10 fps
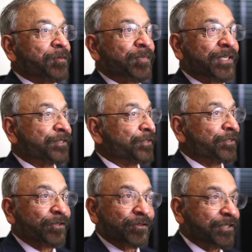but you
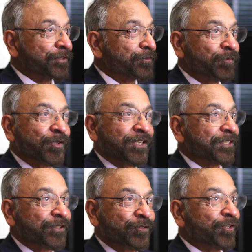know, this work
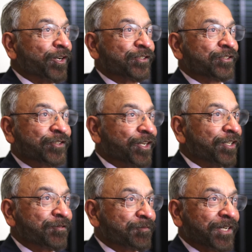is not
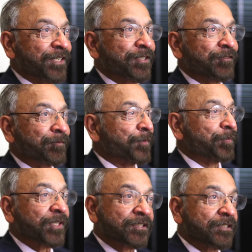done by a
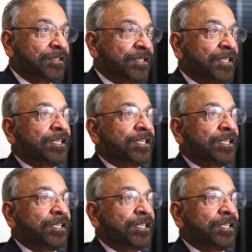person.